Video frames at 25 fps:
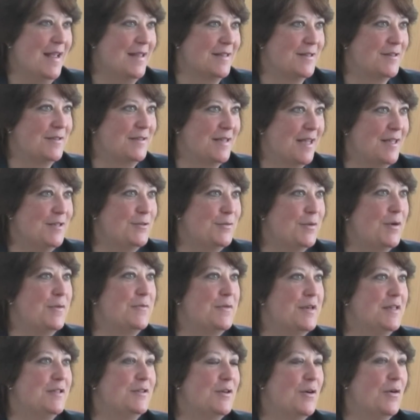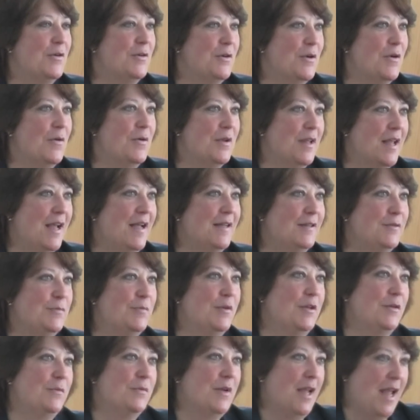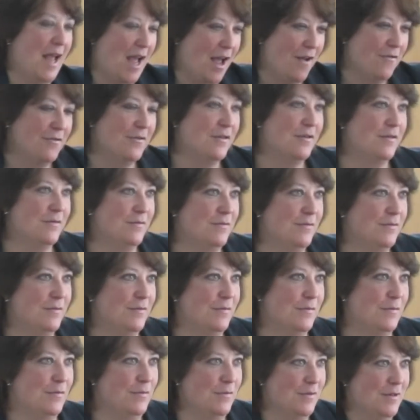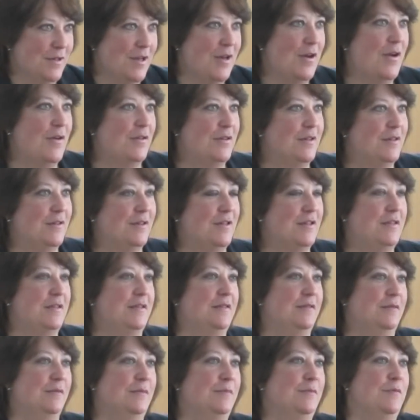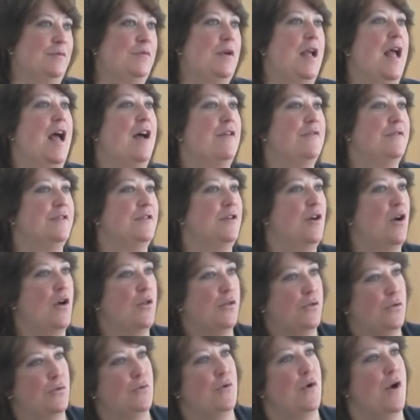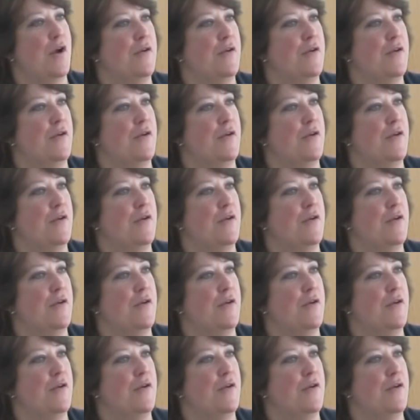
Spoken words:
So that's what we don't know yet, but we haven't, you know, we haven't gone through